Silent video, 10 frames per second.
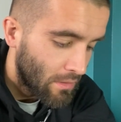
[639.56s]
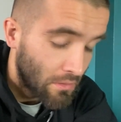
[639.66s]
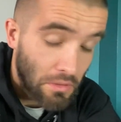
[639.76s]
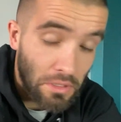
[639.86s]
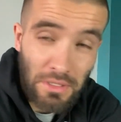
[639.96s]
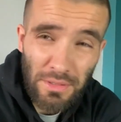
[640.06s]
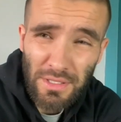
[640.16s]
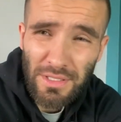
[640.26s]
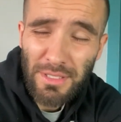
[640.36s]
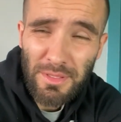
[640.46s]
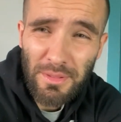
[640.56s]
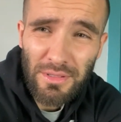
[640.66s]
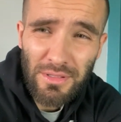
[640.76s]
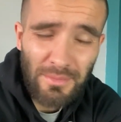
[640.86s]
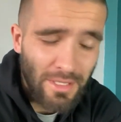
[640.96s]
yeah, that was the only time I spoke
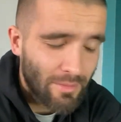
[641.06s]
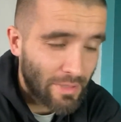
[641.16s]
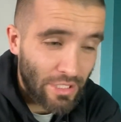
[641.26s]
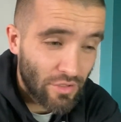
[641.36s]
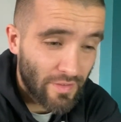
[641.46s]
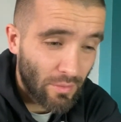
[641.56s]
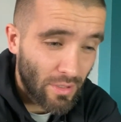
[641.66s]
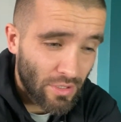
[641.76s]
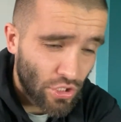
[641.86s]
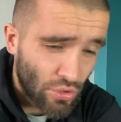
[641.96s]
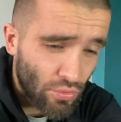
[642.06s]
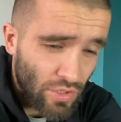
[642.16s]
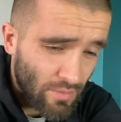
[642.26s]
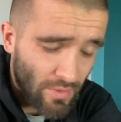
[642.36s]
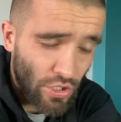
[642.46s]
to him. But yeah, I just felt a
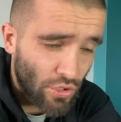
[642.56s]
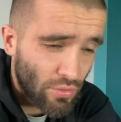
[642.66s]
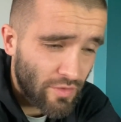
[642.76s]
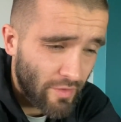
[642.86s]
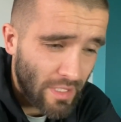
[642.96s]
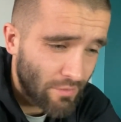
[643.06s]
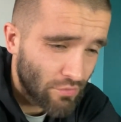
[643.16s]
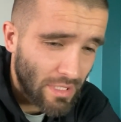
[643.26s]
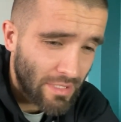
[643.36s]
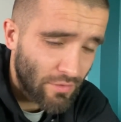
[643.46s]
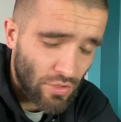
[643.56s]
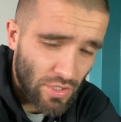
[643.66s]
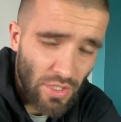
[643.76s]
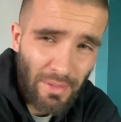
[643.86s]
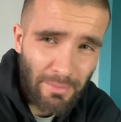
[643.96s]
huge, huge feeling of relief. I was
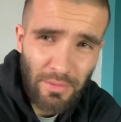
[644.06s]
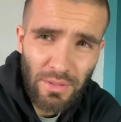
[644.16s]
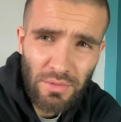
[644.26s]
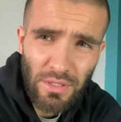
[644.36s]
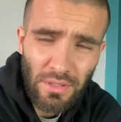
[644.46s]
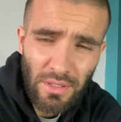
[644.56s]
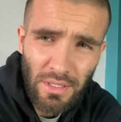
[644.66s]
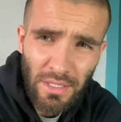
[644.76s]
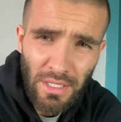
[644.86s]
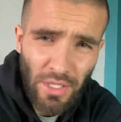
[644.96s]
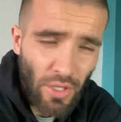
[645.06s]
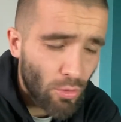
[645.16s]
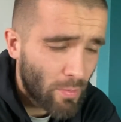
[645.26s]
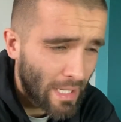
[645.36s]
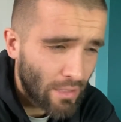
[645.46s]
just so happy when it was done.
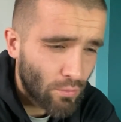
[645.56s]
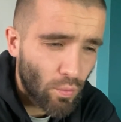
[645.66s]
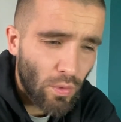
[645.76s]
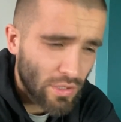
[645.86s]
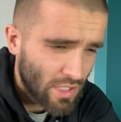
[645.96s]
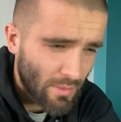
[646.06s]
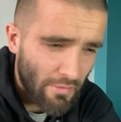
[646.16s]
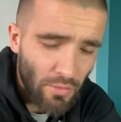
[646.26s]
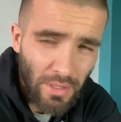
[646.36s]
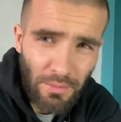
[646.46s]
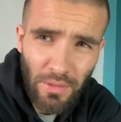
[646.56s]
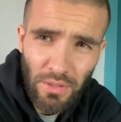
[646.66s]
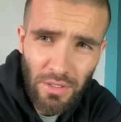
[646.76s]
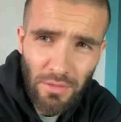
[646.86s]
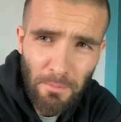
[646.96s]
No pain whatsoever when I
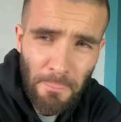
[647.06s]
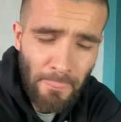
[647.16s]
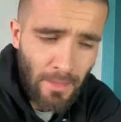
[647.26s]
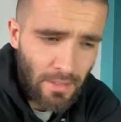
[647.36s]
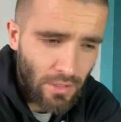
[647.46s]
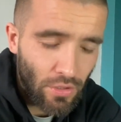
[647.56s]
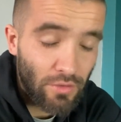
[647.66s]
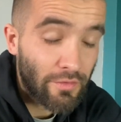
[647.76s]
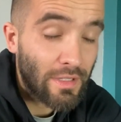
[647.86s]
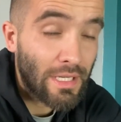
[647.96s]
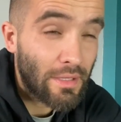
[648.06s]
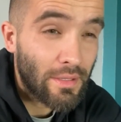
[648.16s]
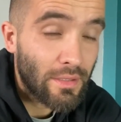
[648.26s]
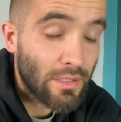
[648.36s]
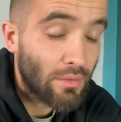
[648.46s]
woke up. If I couldn't feel
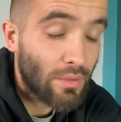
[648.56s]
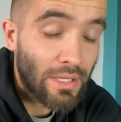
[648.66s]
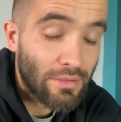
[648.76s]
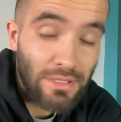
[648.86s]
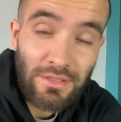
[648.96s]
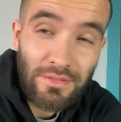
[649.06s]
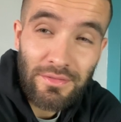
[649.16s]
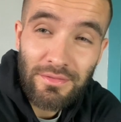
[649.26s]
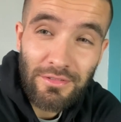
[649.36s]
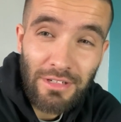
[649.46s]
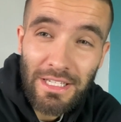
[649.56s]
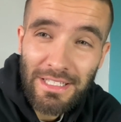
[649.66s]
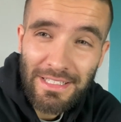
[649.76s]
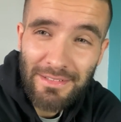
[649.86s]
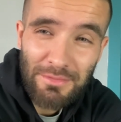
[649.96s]
anything, I was like, wow, this is great.
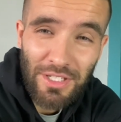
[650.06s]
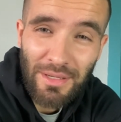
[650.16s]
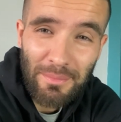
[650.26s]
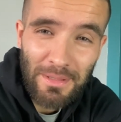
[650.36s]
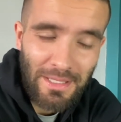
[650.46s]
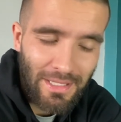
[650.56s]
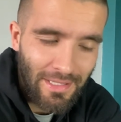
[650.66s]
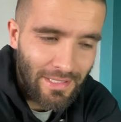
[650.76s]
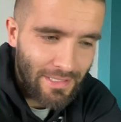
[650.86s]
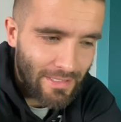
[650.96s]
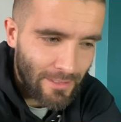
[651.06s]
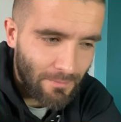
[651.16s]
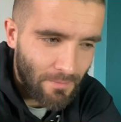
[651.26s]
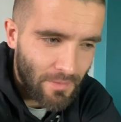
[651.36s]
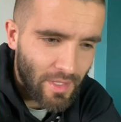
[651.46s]
I'm so happy.
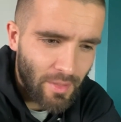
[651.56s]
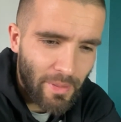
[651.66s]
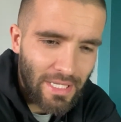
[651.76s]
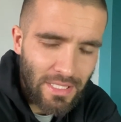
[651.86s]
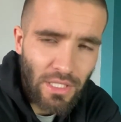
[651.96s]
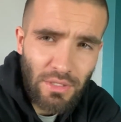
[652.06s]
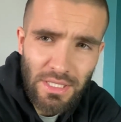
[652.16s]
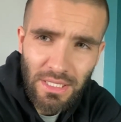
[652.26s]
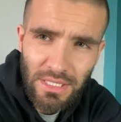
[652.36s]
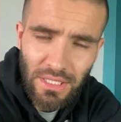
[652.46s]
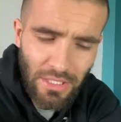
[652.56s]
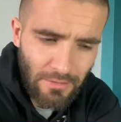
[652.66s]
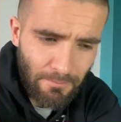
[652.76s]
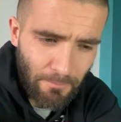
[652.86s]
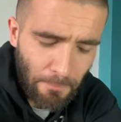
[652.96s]
Then the pain slowly started to come.